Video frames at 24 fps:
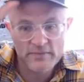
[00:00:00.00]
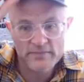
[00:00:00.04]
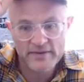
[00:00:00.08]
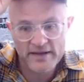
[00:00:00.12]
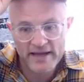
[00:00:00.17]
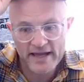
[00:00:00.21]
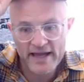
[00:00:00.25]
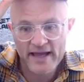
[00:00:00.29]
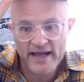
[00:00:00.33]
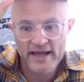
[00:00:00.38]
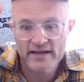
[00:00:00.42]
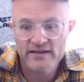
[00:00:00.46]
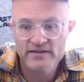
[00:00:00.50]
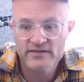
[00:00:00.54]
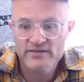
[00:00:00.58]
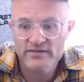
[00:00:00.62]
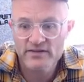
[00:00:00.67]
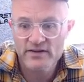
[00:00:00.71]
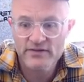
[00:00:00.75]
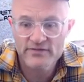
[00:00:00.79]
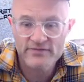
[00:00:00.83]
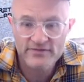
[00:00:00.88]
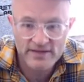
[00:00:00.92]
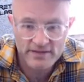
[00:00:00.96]
They hang
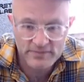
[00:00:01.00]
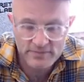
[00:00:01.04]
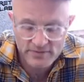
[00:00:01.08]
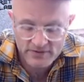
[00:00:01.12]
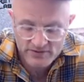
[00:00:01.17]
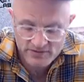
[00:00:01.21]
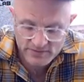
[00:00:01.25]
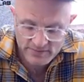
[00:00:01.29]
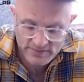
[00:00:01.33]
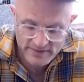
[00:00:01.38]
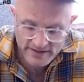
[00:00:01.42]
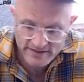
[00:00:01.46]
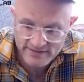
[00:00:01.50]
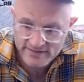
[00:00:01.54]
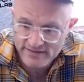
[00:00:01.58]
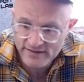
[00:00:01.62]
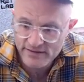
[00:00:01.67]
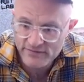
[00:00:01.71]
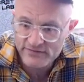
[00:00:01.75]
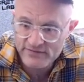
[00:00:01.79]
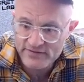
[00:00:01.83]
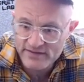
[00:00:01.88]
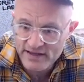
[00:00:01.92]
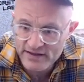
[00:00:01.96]
stuff like bishop takes
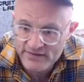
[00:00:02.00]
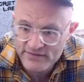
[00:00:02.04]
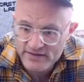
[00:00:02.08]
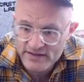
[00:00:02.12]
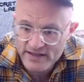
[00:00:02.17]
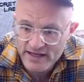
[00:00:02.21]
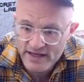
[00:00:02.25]
F7,